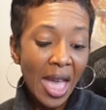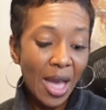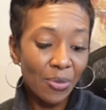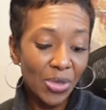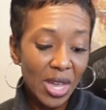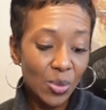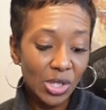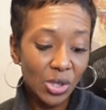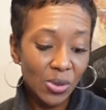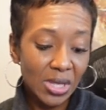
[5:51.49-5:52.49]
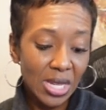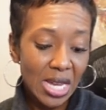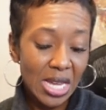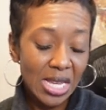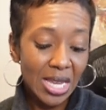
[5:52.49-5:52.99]
And then what you'll
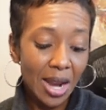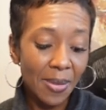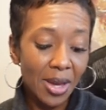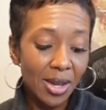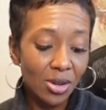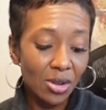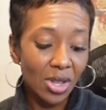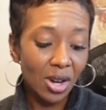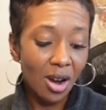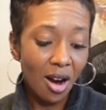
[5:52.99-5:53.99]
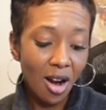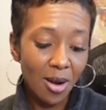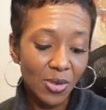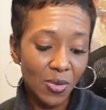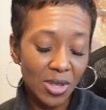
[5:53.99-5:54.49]
see is that I'm under the
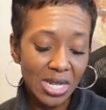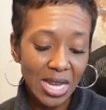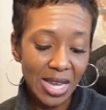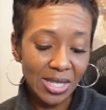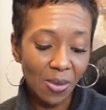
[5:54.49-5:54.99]
carbs for the day.